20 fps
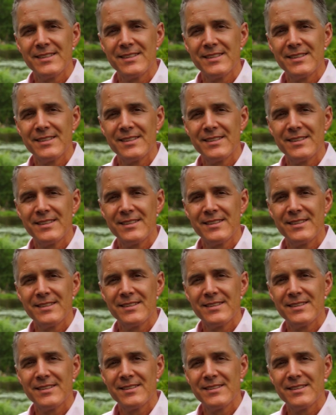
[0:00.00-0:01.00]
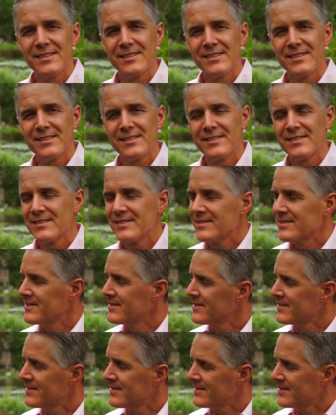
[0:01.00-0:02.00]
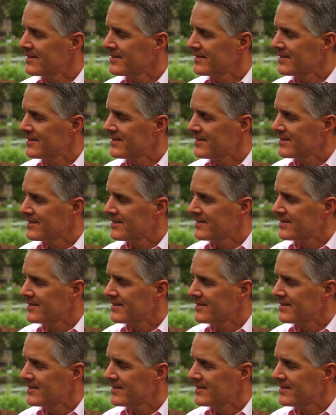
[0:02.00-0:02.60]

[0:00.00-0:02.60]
[no speech]